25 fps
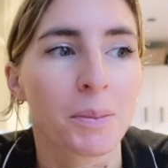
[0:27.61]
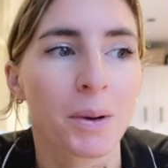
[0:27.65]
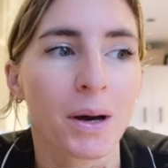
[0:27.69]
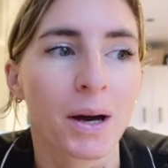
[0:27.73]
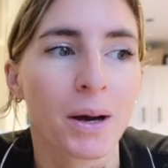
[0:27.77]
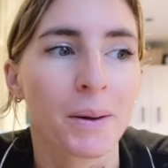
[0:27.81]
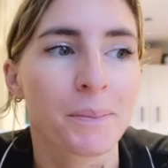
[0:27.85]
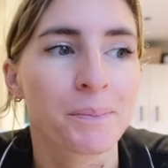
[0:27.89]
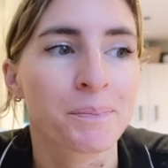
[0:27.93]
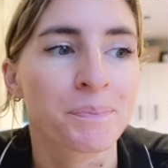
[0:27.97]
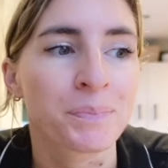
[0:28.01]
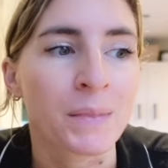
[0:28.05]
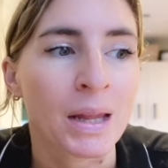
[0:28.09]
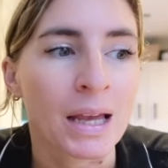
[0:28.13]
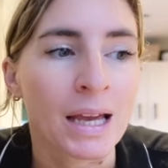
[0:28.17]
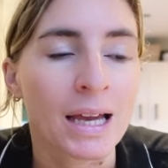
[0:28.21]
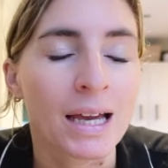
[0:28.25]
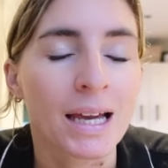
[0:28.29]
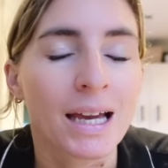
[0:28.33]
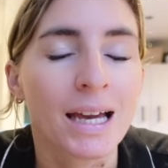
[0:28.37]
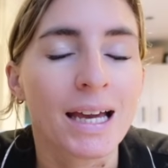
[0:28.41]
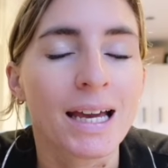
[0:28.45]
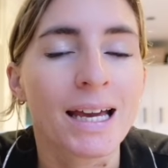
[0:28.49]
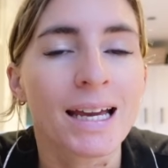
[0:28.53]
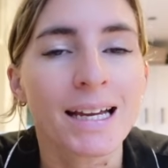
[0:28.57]
But
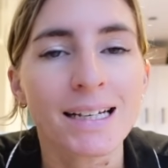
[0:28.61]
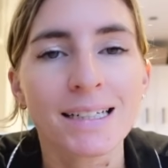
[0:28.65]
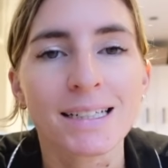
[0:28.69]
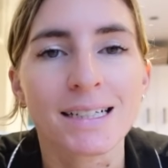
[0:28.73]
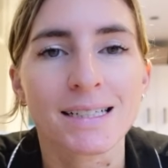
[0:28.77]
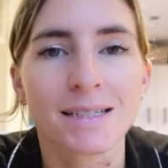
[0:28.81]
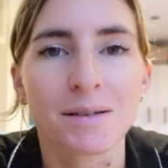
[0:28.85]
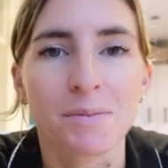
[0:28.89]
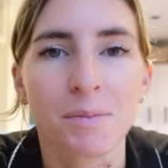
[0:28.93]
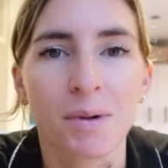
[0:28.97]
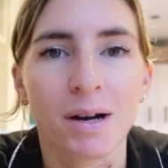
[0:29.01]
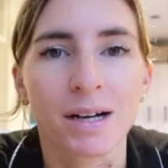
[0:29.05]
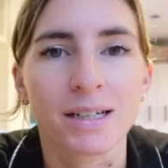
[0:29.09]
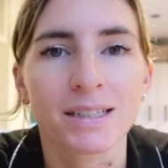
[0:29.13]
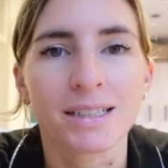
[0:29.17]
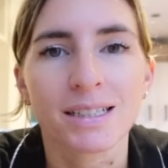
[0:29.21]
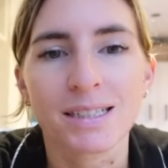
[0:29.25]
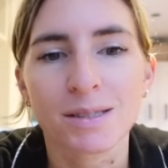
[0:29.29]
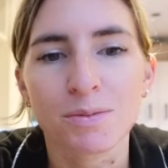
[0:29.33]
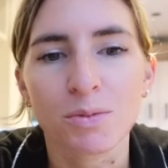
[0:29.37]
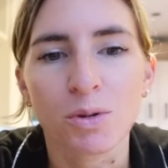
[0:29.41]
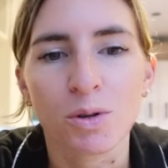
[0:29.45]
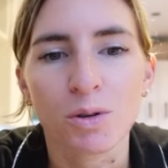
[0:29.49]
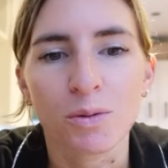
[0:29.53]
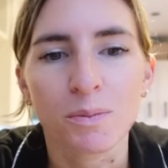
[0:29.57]
he doesn't mind.
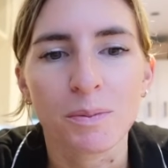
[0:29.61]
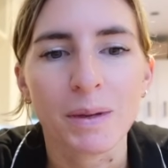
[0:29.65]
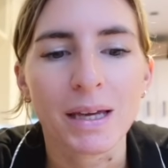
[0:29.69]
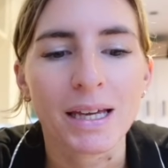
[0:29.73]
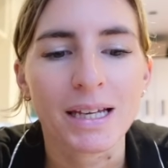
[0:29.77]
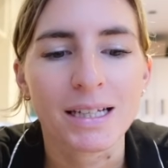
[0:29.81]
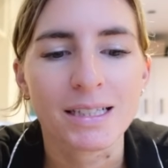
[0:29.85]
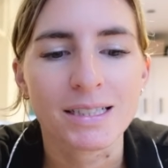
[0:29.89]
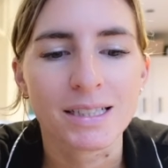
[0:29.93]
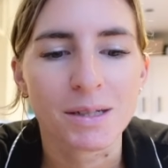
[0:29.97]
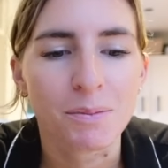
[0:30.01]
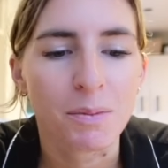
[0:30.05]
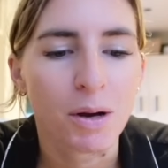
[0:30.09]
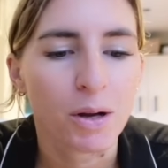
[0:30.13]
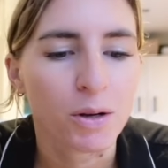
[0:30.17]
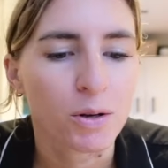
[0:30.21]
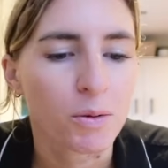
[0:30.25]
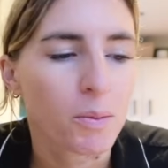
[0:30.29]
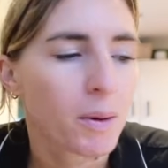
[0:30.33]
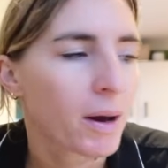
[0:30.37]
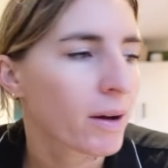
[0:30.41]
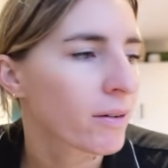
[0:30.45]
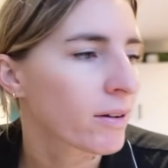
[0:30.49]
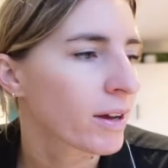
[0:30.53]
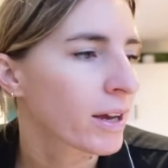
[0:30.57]
It's more me to moan
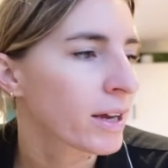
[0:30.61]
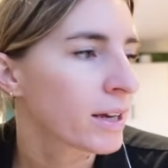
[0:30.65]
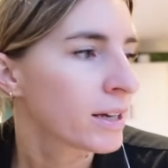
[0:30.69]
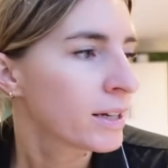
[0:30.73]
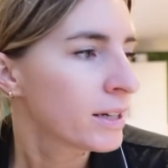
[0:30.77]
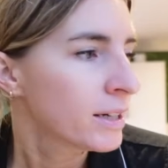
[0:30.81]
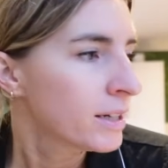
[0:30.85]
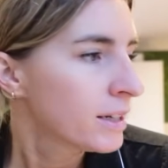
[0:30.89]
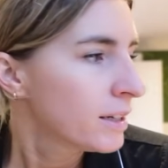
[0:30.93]
about it.